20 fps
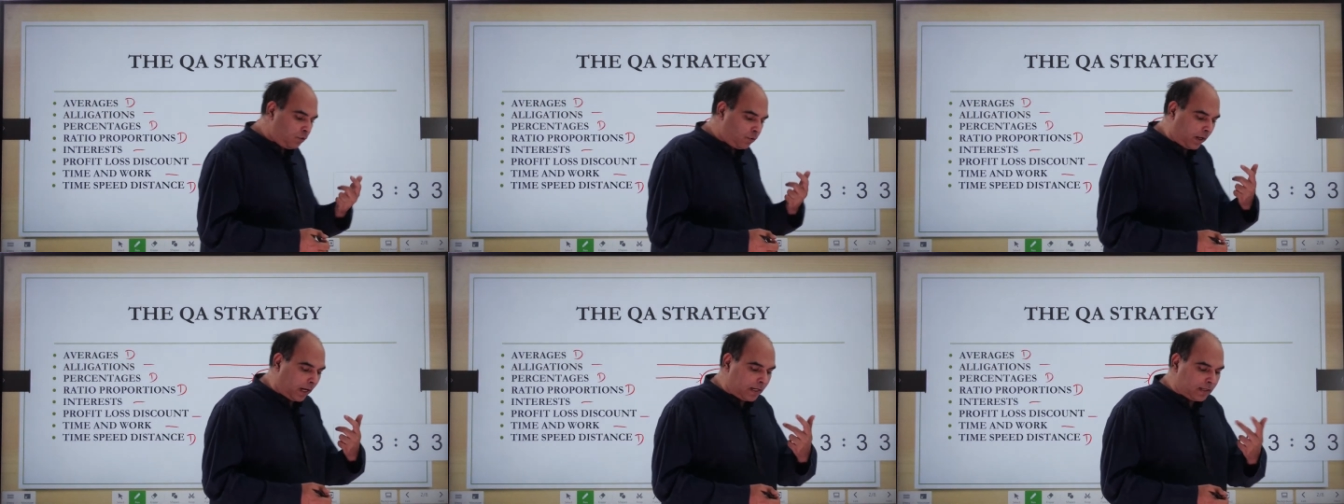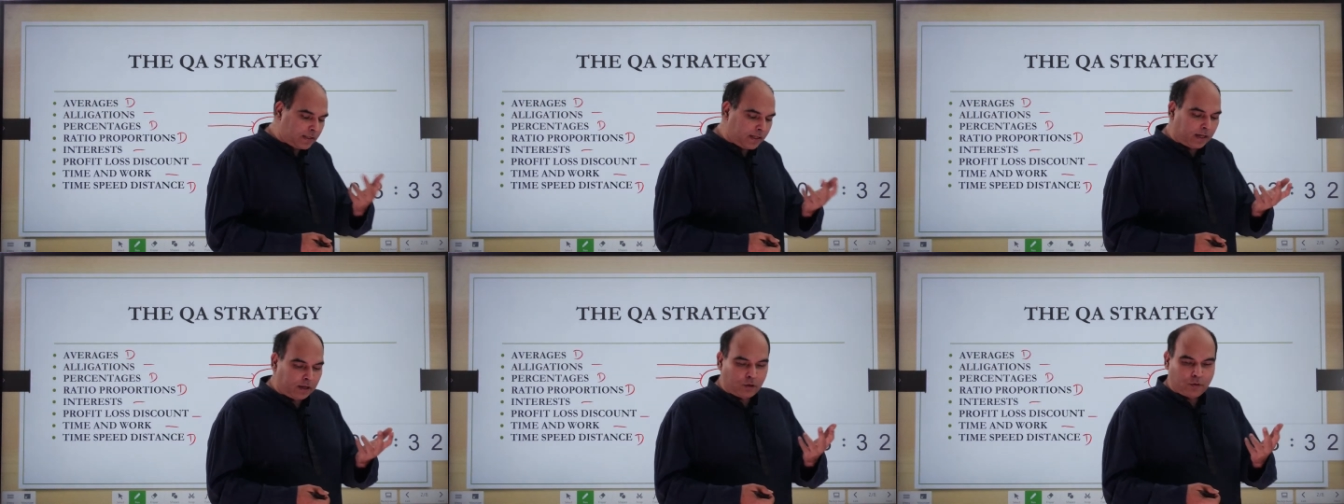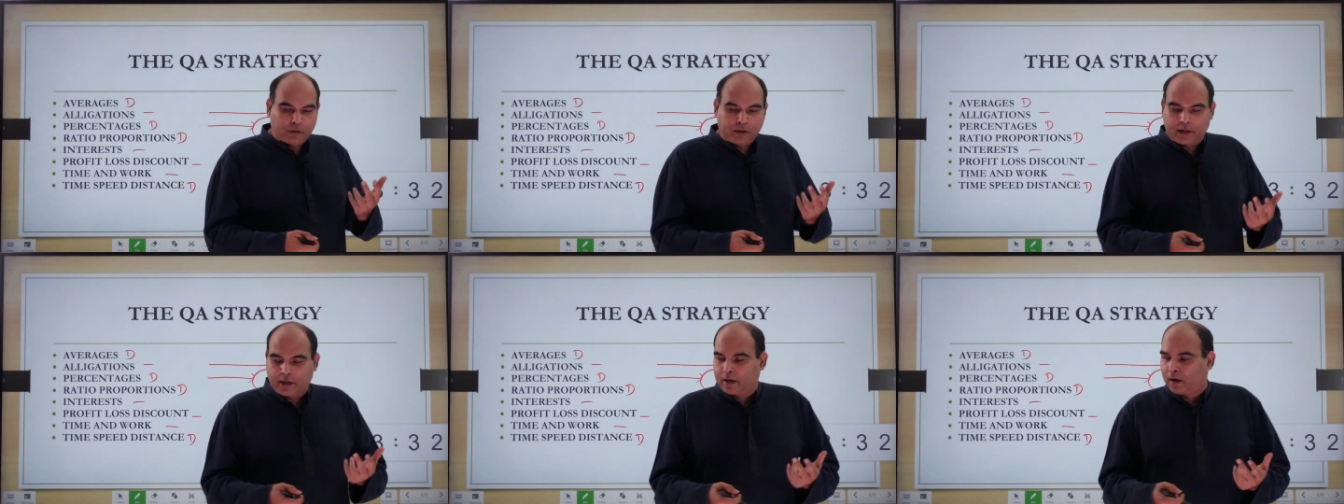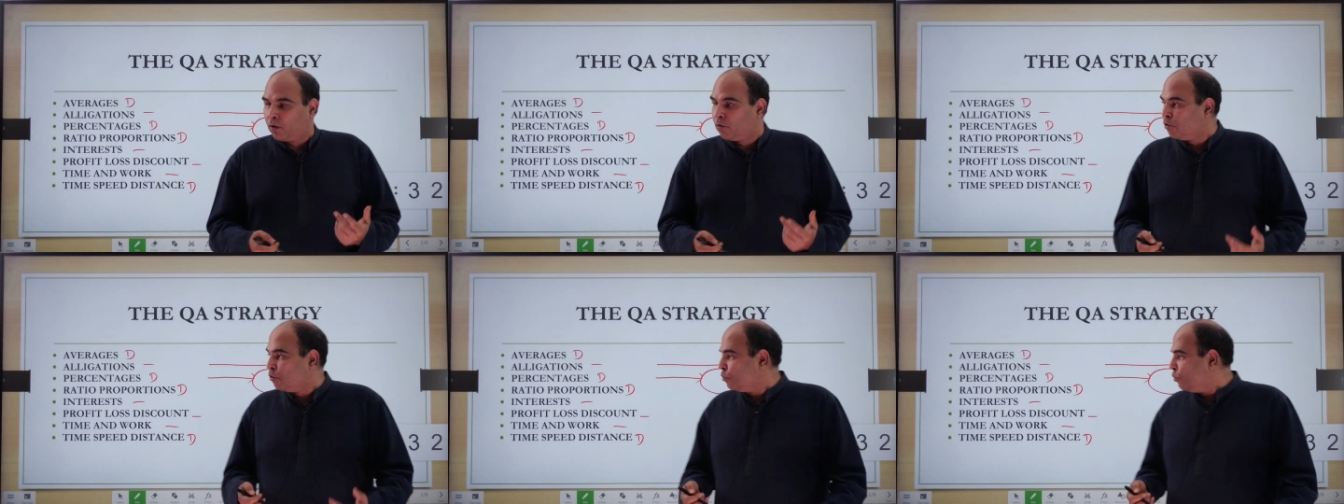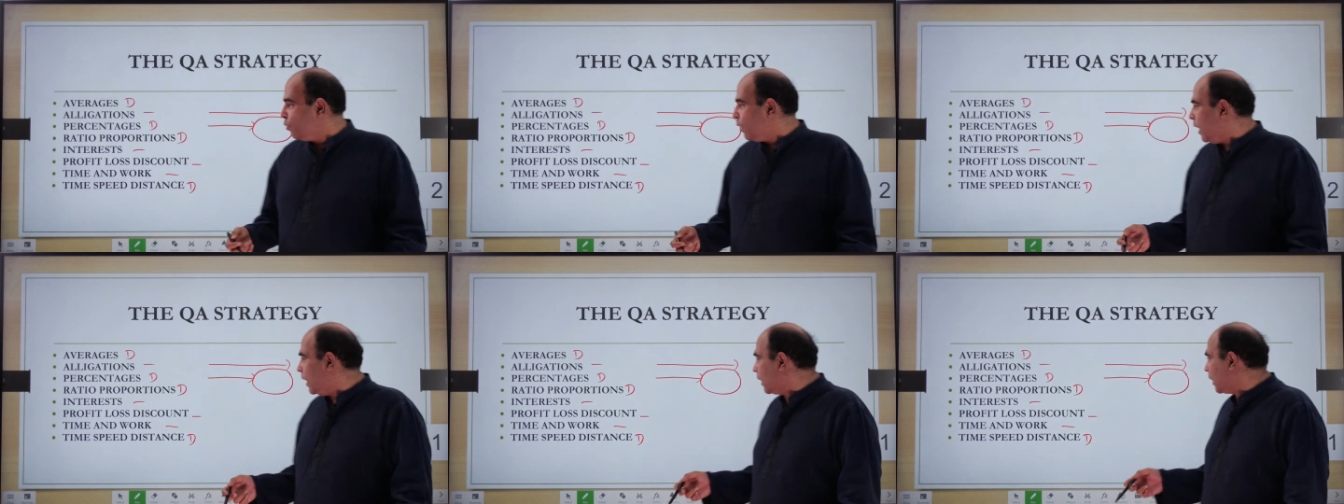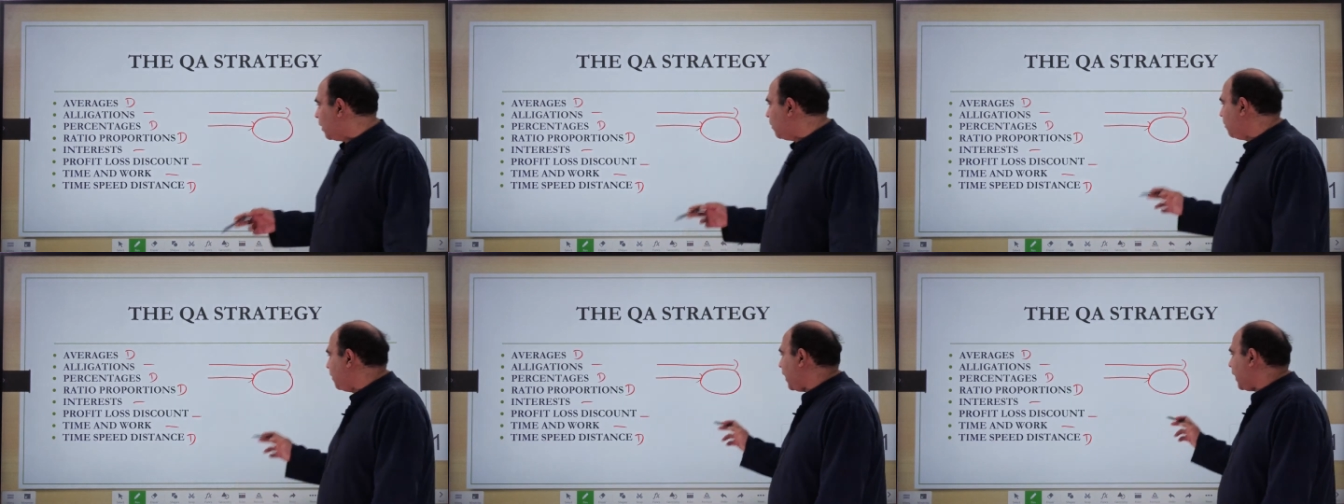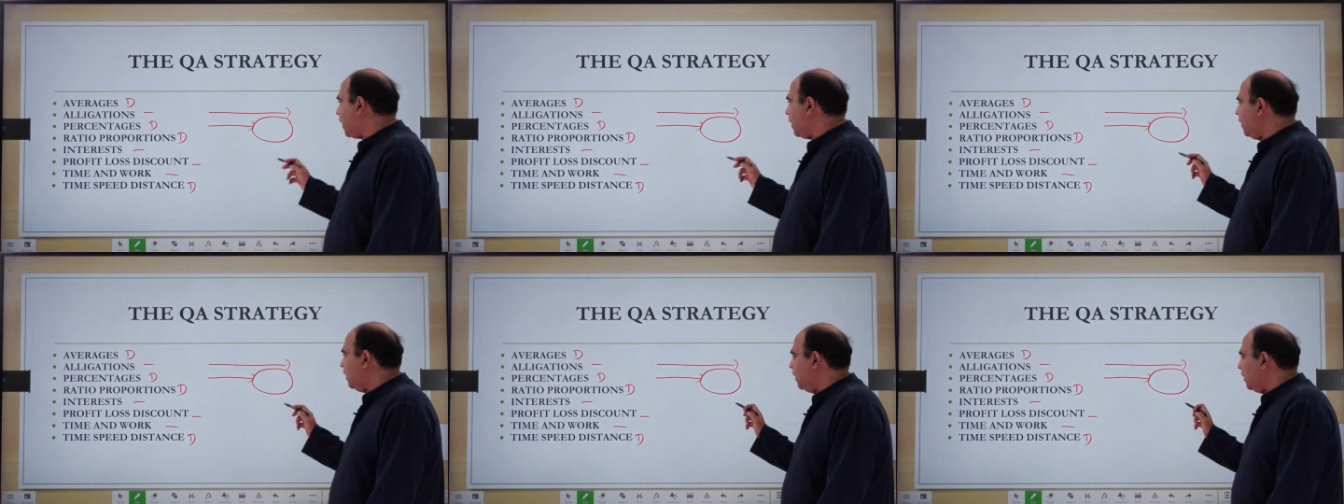You can say, okay, round two, I'll come
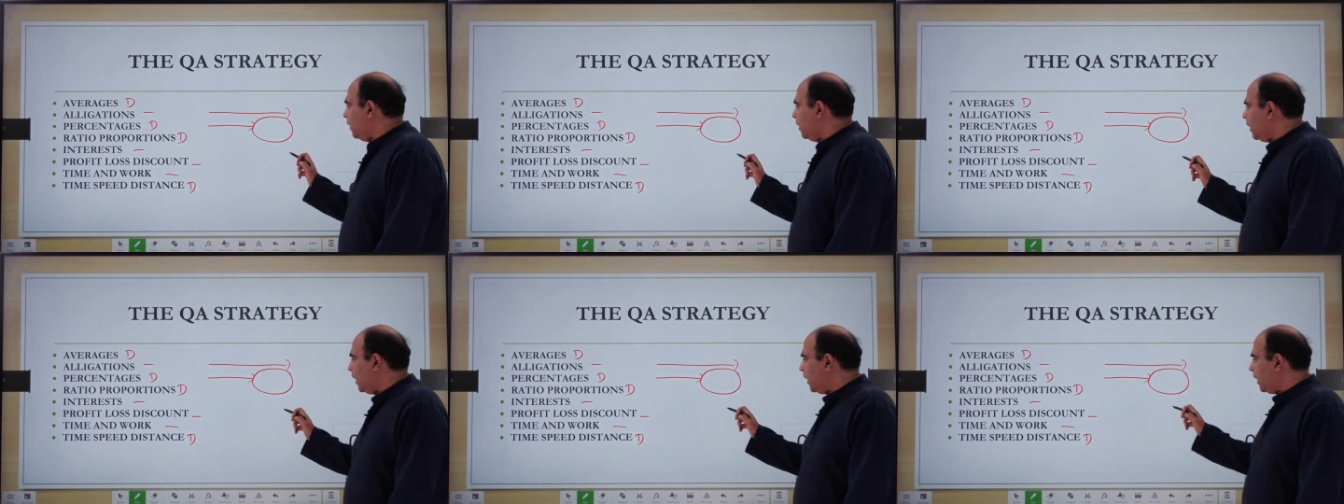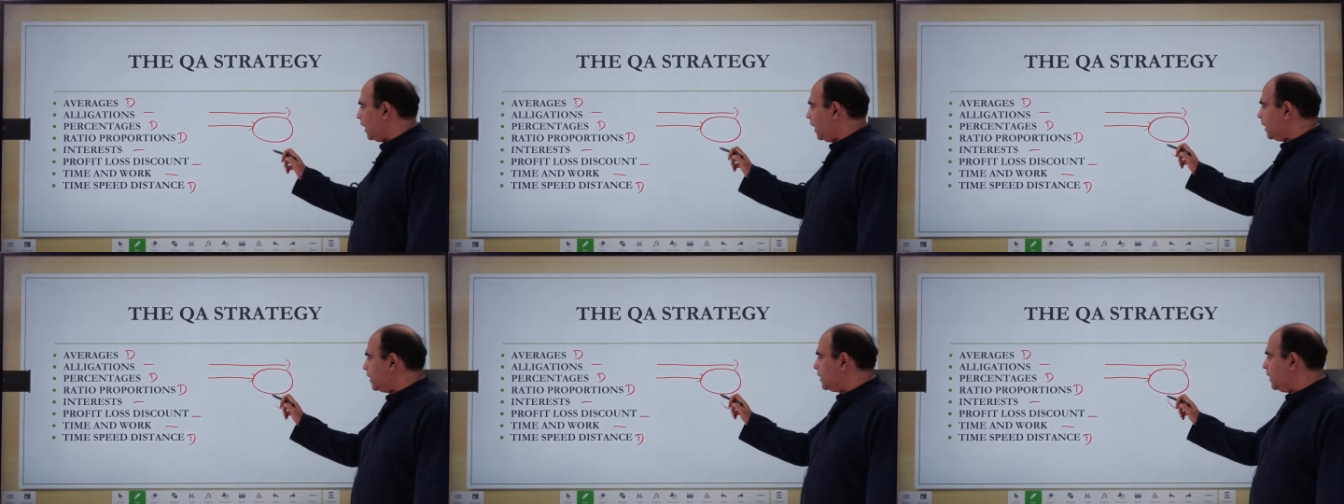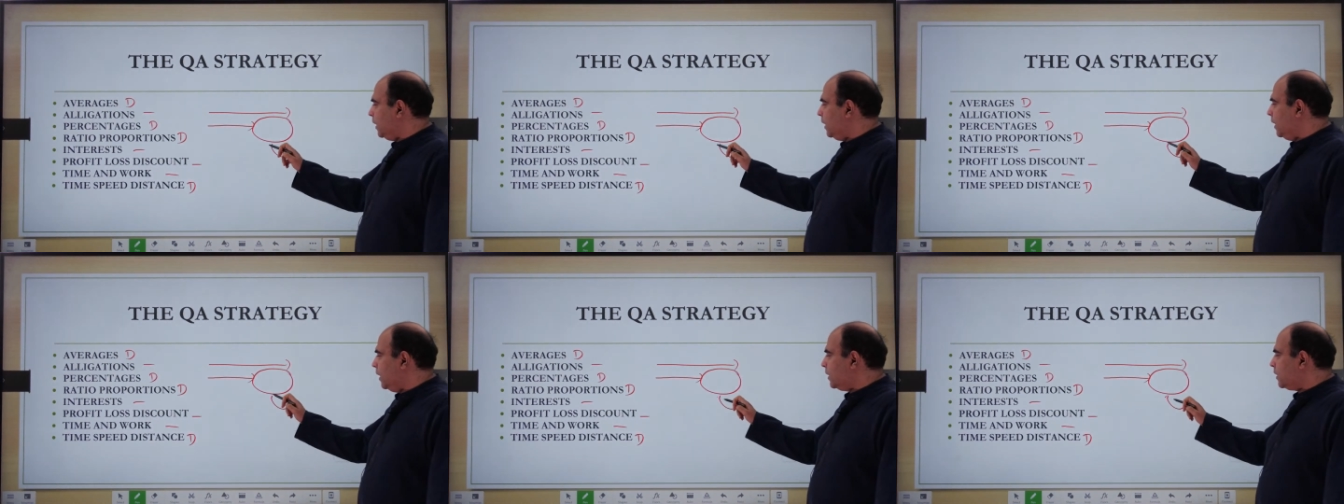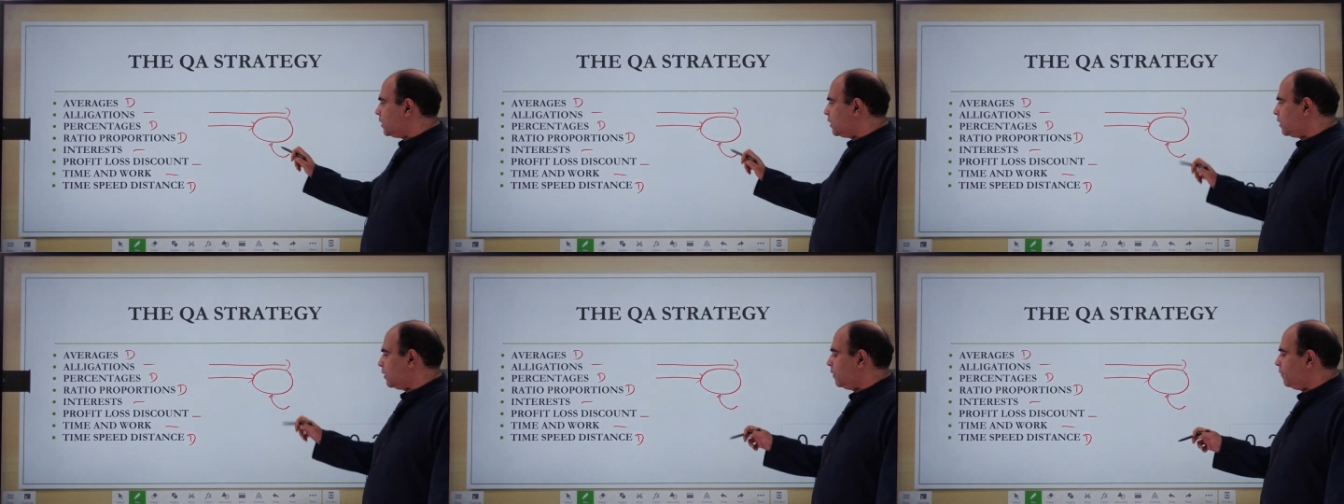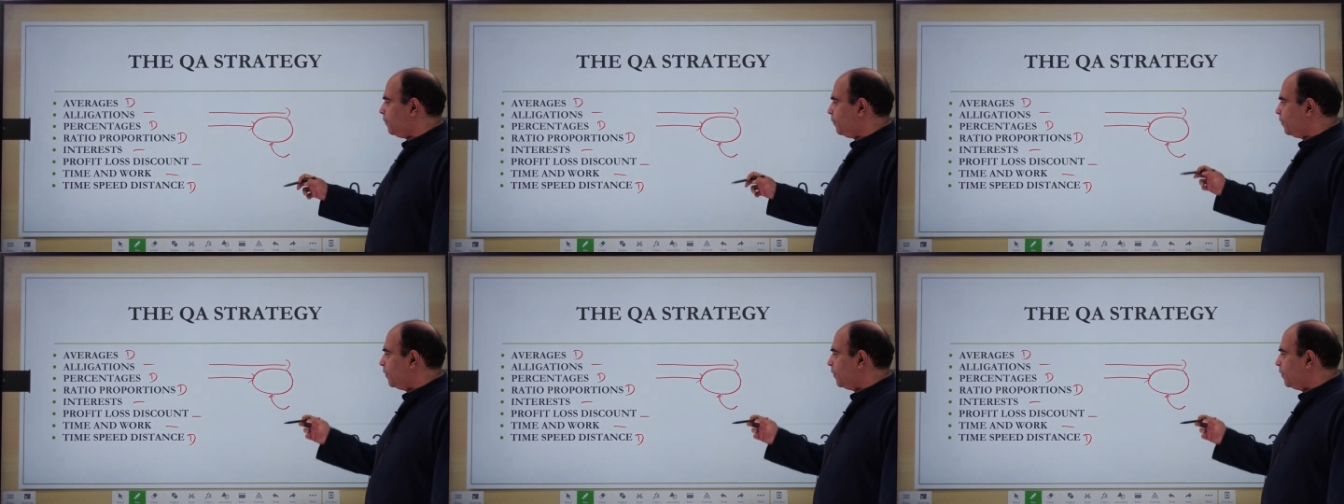back and I'll see this.